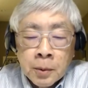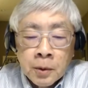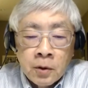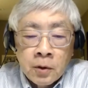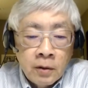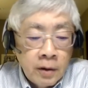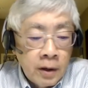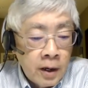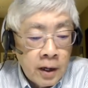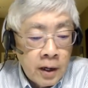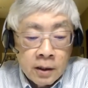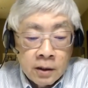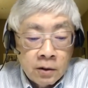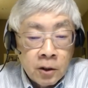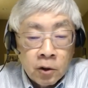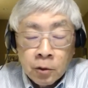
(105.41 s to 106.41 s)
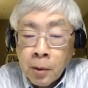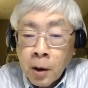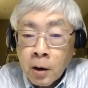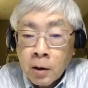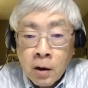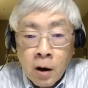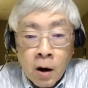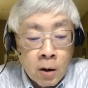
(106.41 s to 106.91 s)
are perceived as
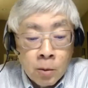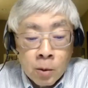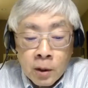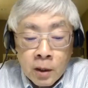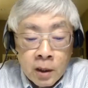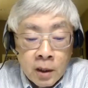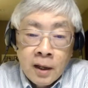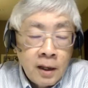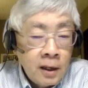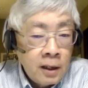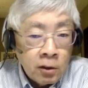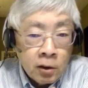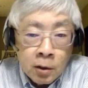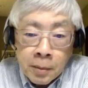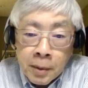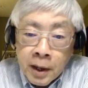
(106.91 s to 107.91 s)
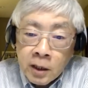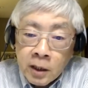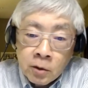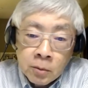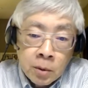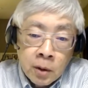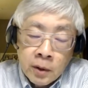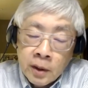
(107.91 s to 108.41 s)
smart, hardworking, easy to
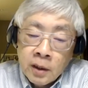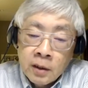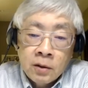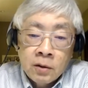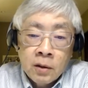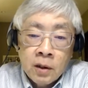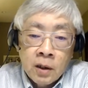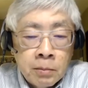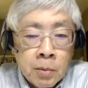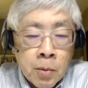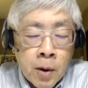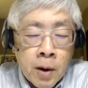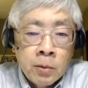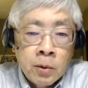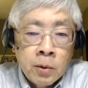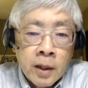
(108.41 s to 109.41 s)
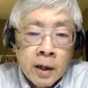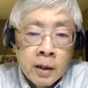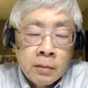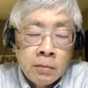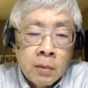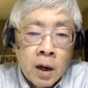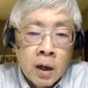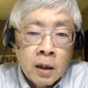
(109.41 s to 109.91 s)
manage employees. The problem with
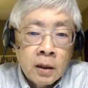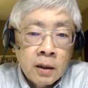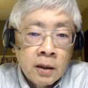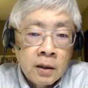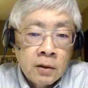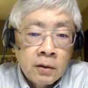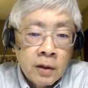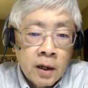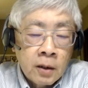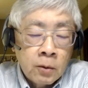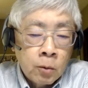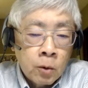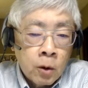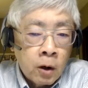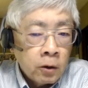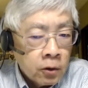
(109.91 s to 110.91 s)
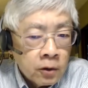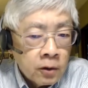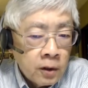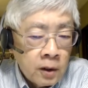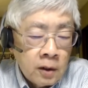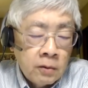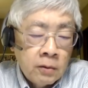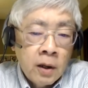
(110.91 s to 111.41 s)
that model is that we're also
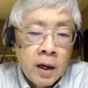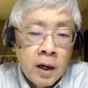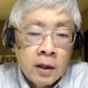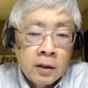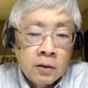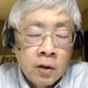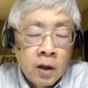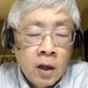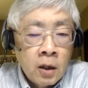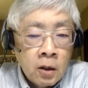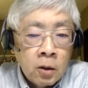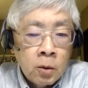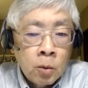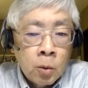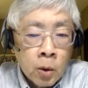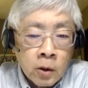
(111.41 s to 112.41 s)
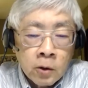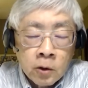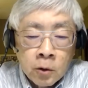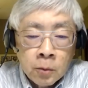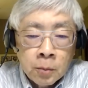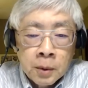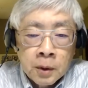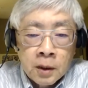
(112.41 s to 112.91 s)
seen as good
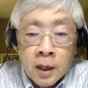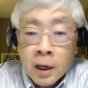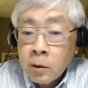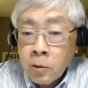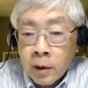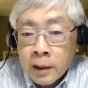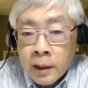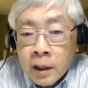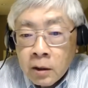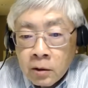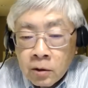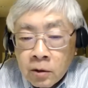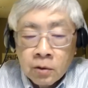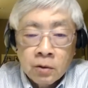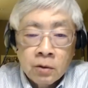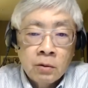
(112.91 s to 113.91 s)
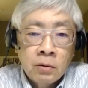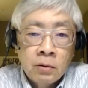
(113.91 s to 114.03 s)
workers, but not great leaders.